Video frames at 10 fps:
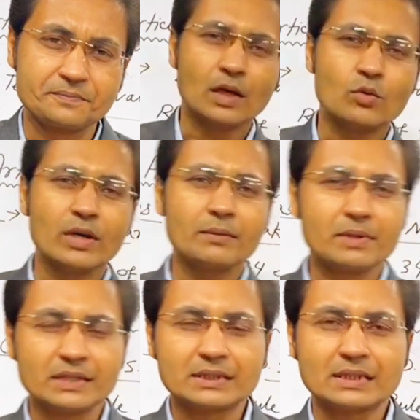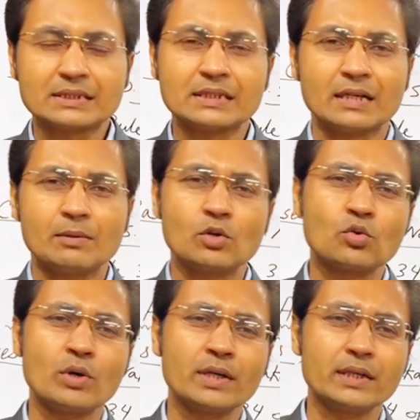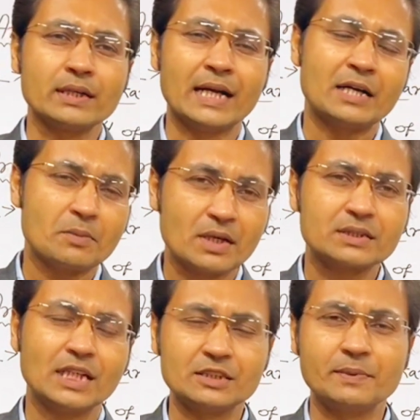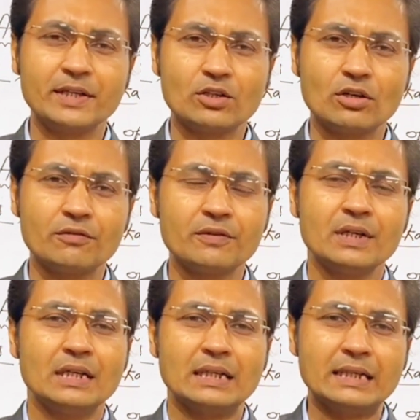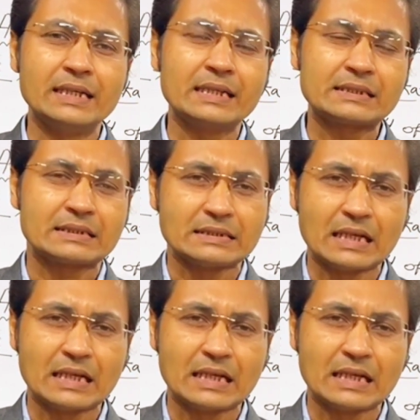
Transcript: Now I am discussing about one landmark judgment of D.S.